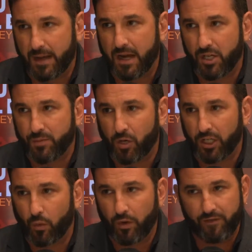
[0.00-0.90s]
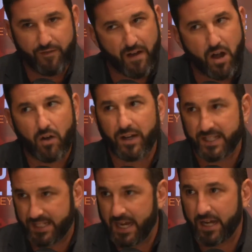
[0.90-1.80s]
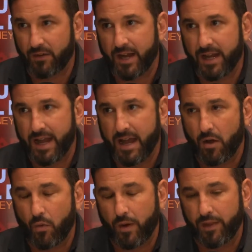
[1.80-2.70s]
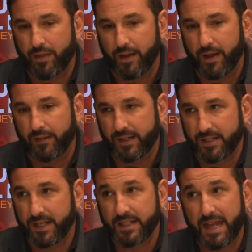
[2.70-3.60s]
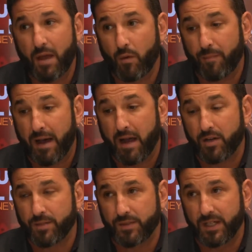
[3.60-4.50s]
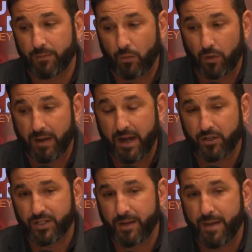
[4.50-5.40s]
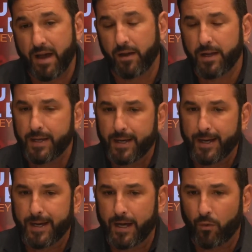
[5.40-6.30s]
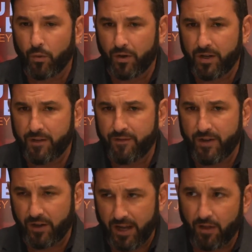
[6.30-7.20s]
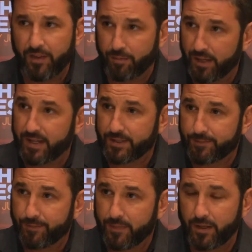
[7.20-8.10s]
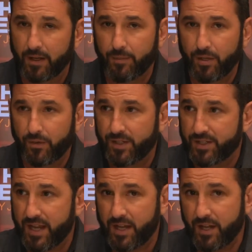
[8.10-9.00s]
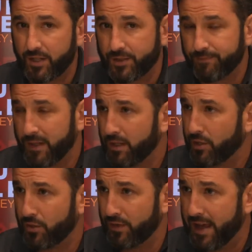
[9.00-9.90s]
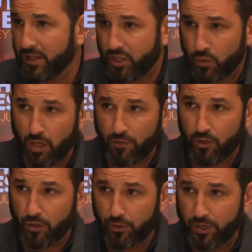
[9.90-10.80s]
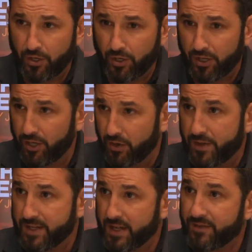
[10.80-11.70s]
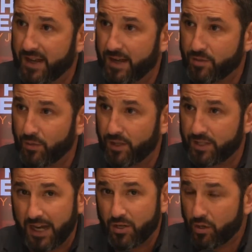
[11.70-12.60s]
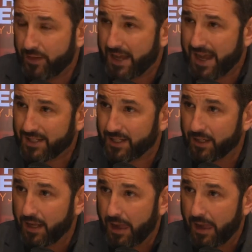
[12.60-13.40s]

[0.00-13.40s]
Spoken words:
a buyer's market. We're very steady right now with listings and with buyers. I'm seeing more buyers come out. We're in a very healthy place. I've been doing this 10 years. 2012, you alluded earlier, the tough times in real estate. I drove a taxi.